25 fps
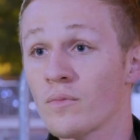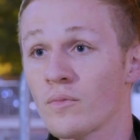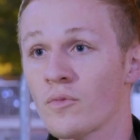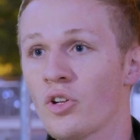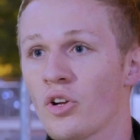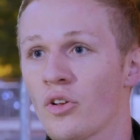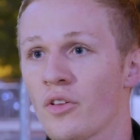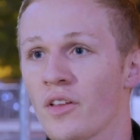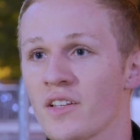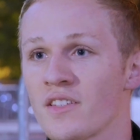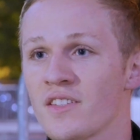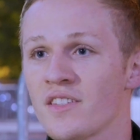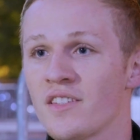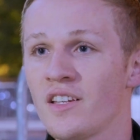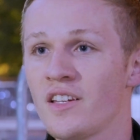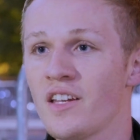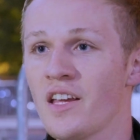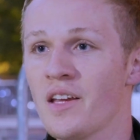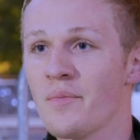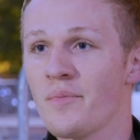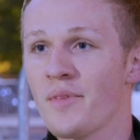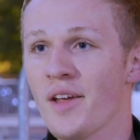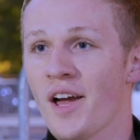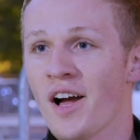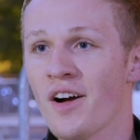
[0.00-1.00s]
you know, that's the
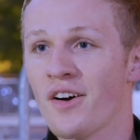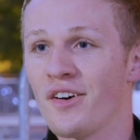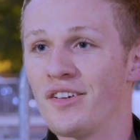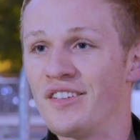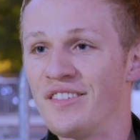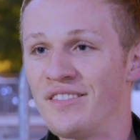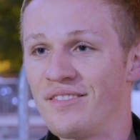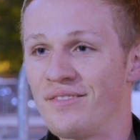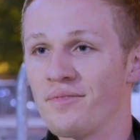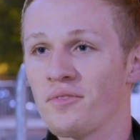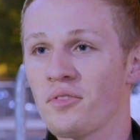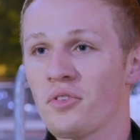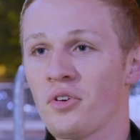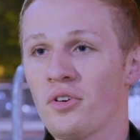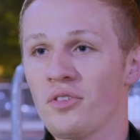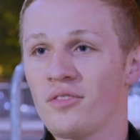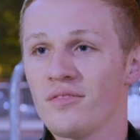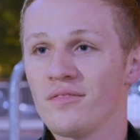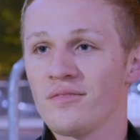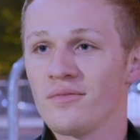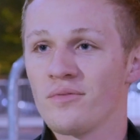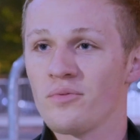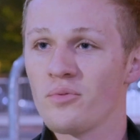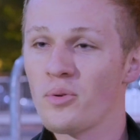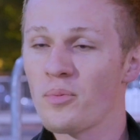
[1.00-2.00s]
name now, and
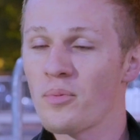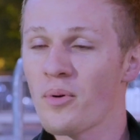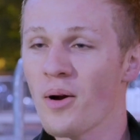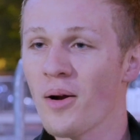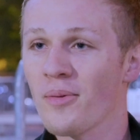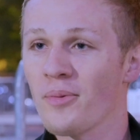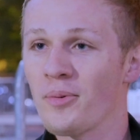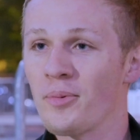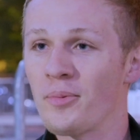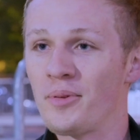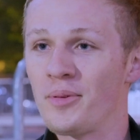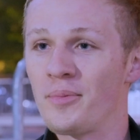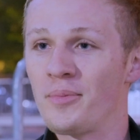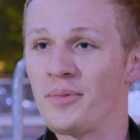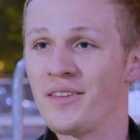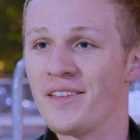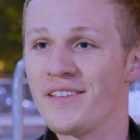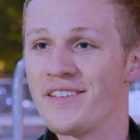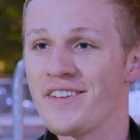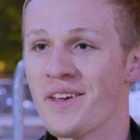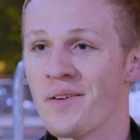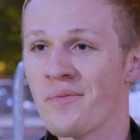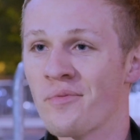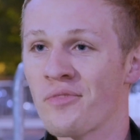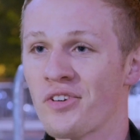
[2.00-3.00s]
will probably be
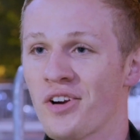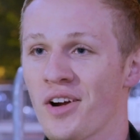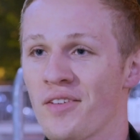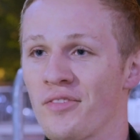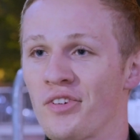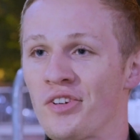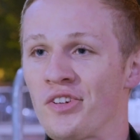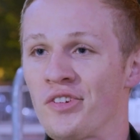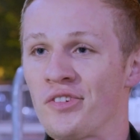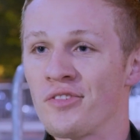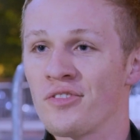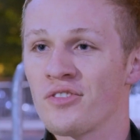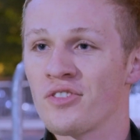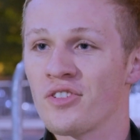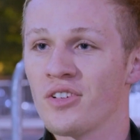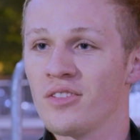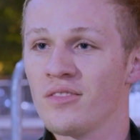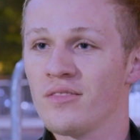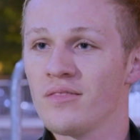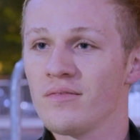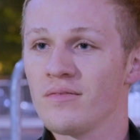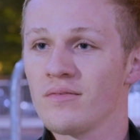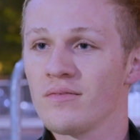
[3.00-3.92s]
the name forever. So.